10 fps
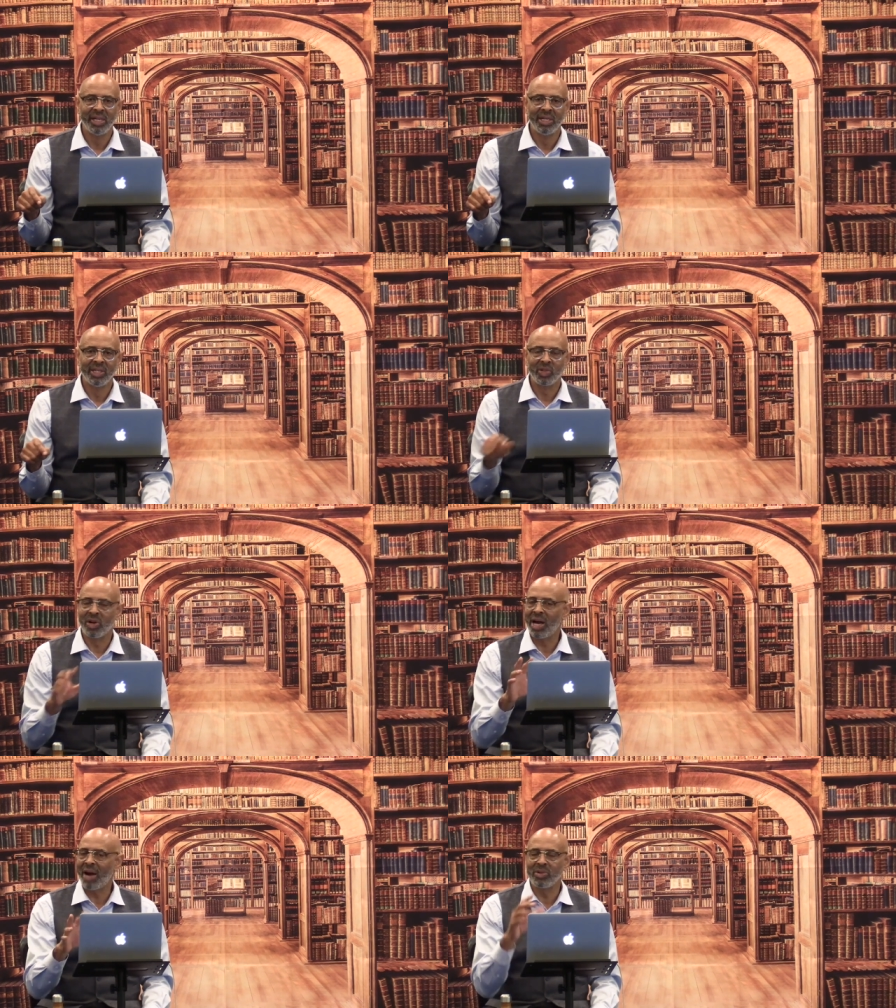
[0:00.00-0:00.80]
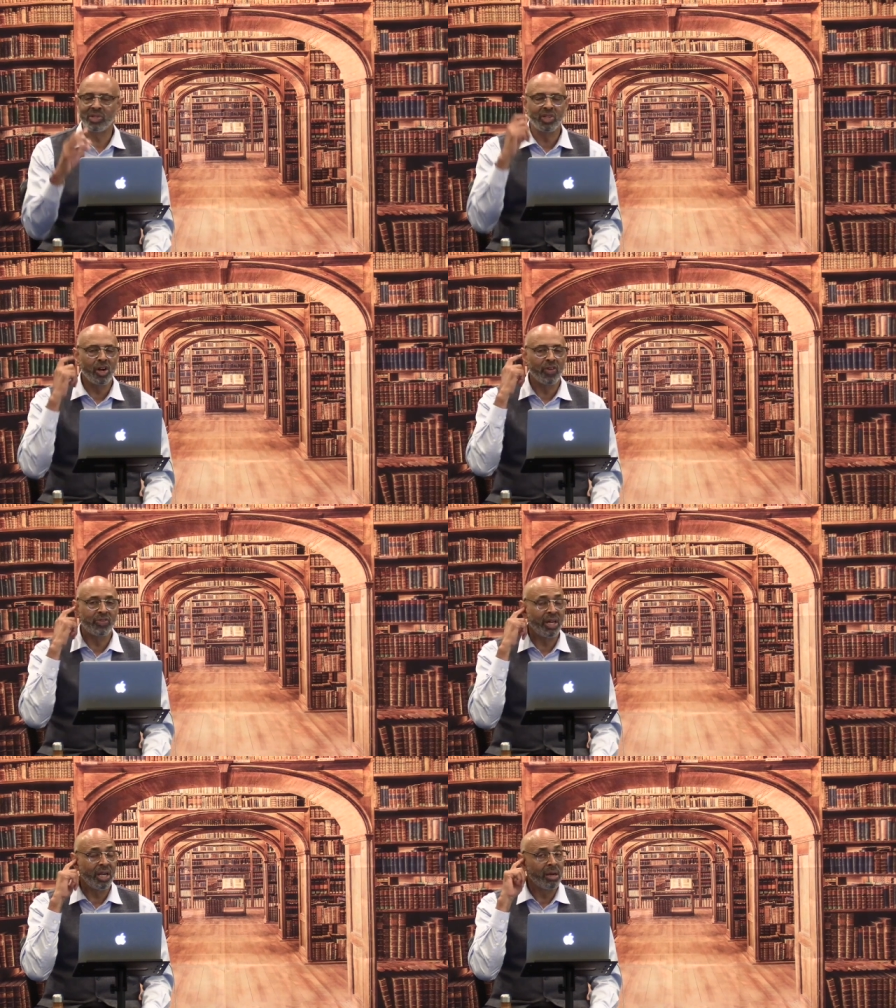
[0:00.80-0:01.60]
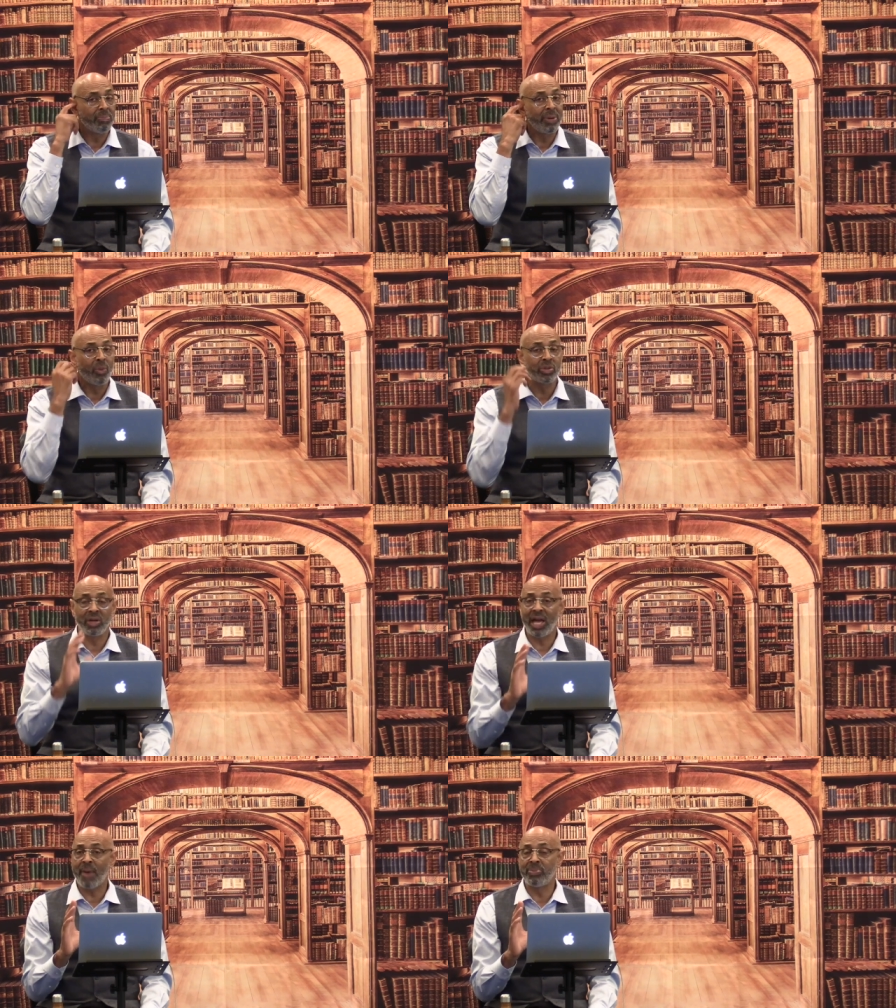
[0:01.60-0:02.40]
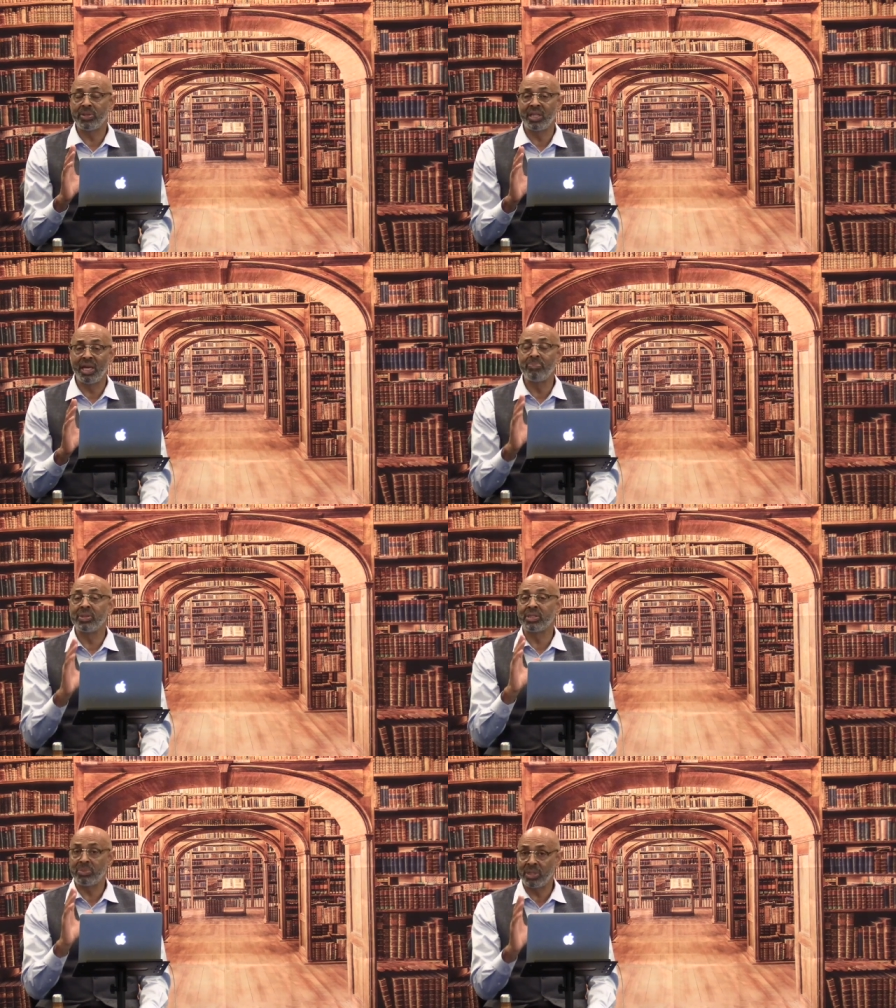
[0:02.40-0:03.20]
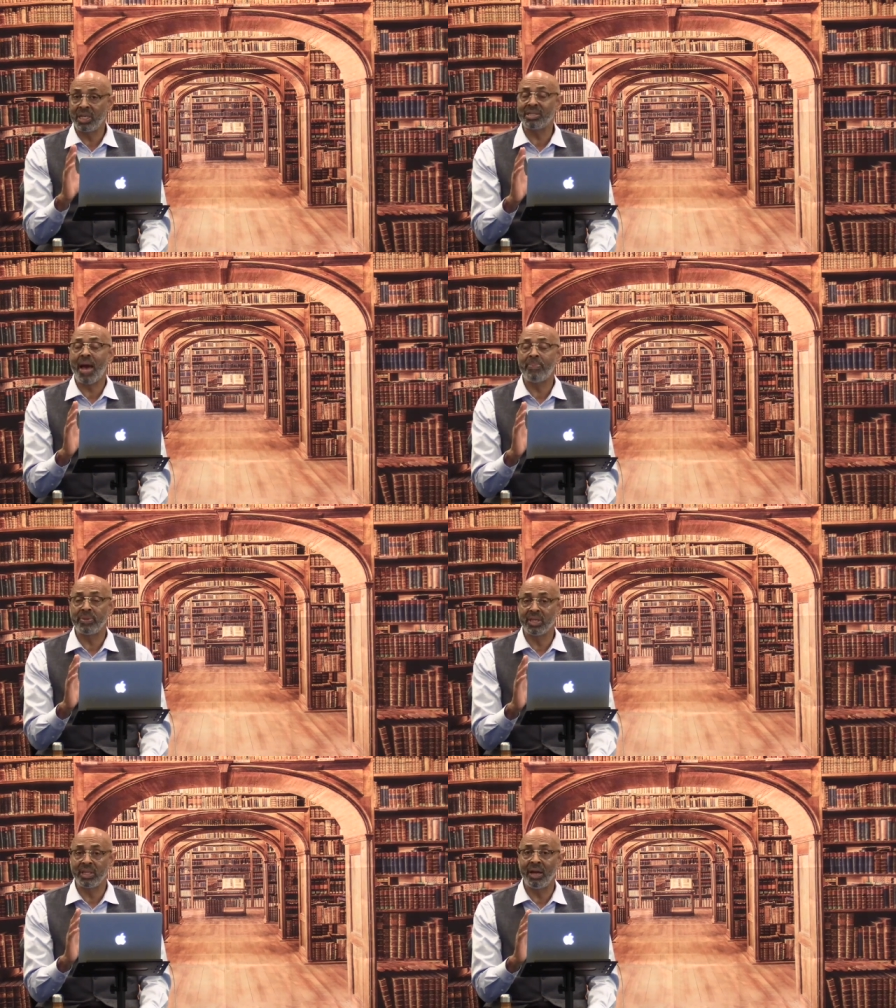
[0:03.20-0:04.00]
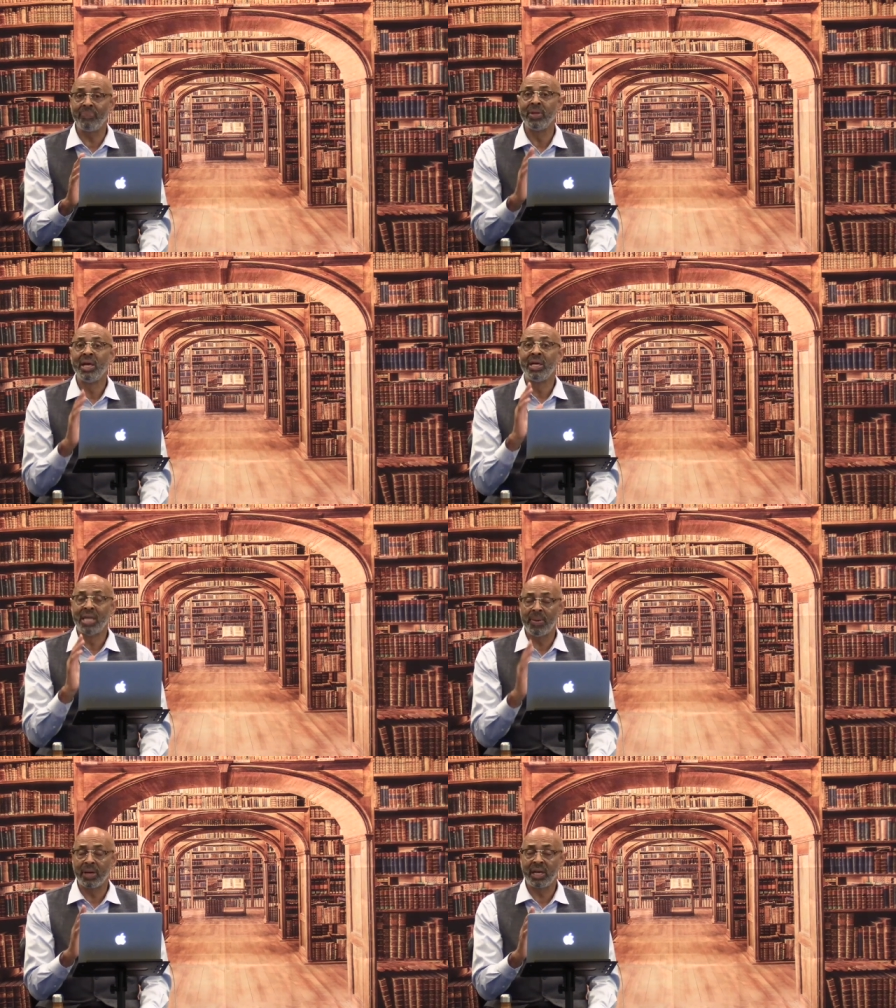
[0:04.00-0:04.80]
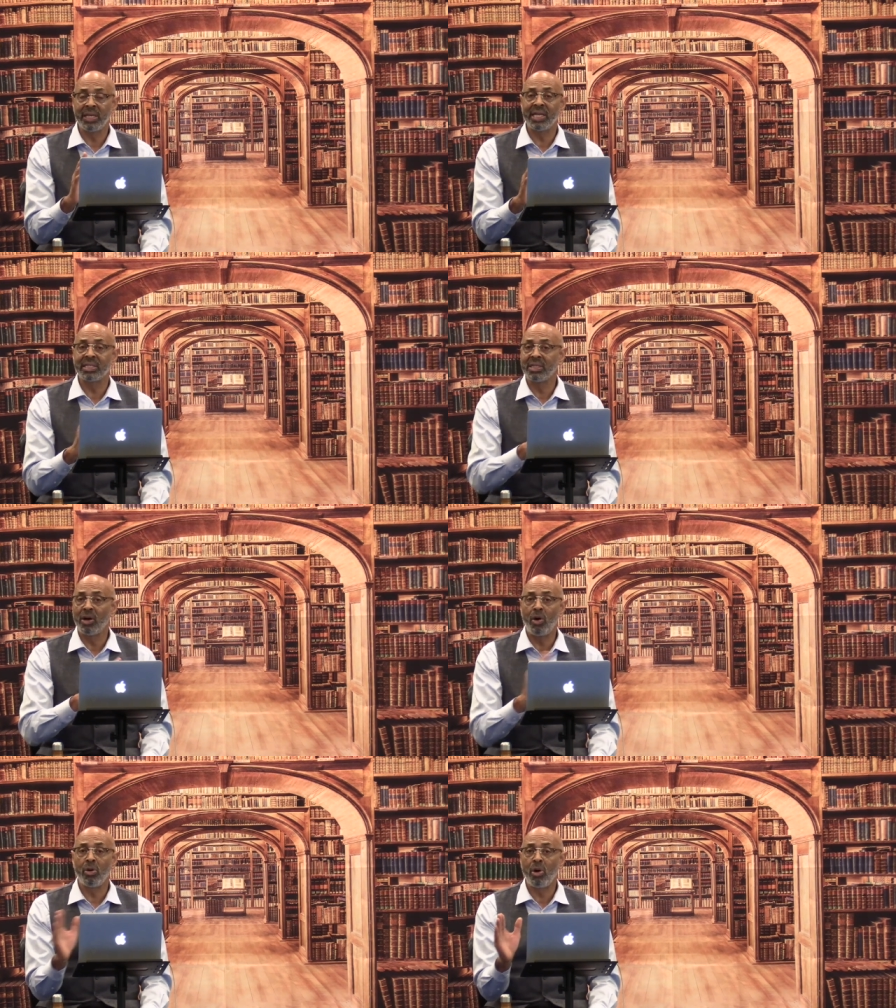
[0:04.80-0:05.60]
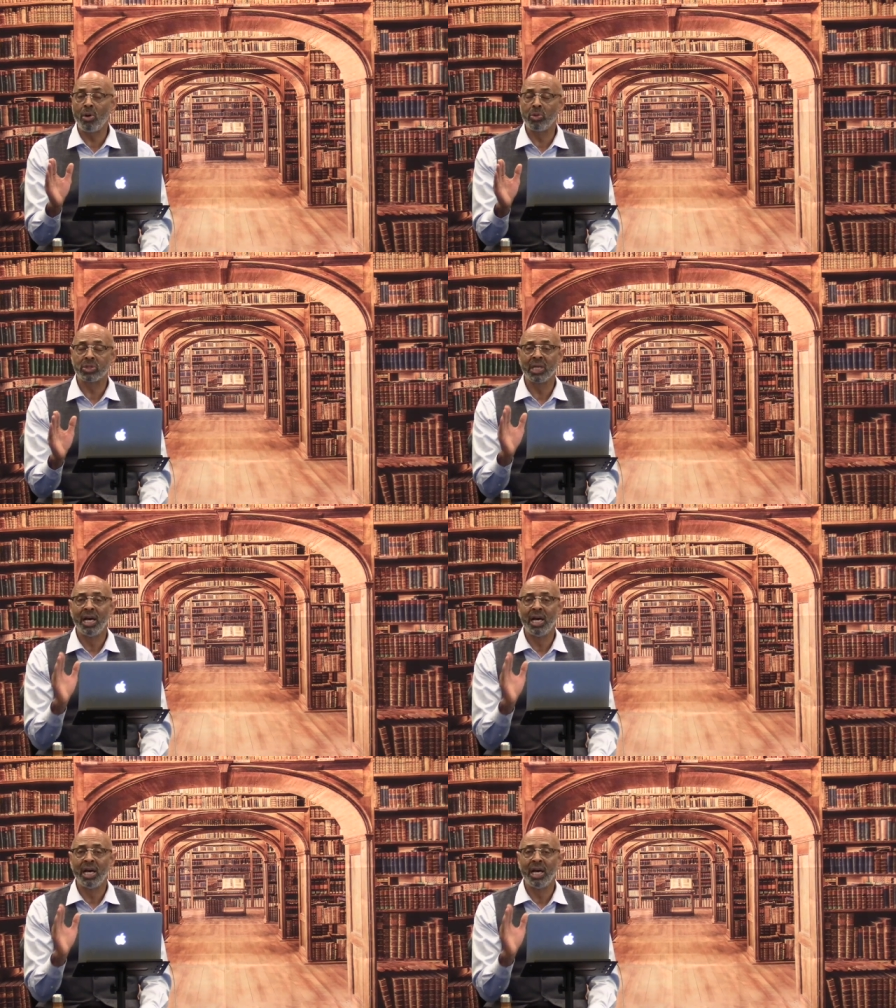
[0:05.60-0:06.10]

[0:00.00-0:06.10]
So God reserved telling him about what's going to happen to them, but something does happen to them, Nebuchadnezzar and the whole host.